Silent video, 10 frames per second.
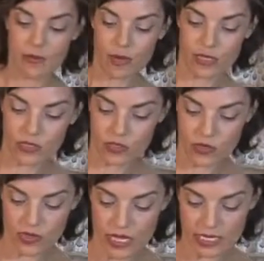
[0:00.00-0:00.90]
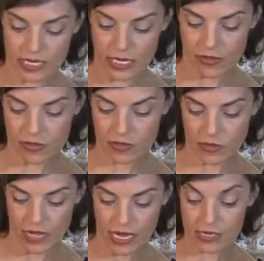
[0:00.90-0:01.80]
We're gonna stir that together.
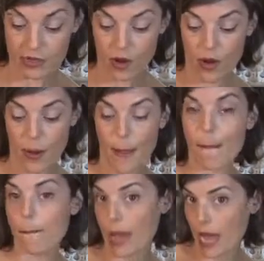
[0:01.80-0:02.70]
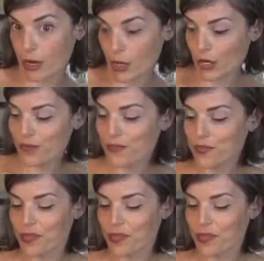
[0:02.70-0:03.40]
So that is our batter,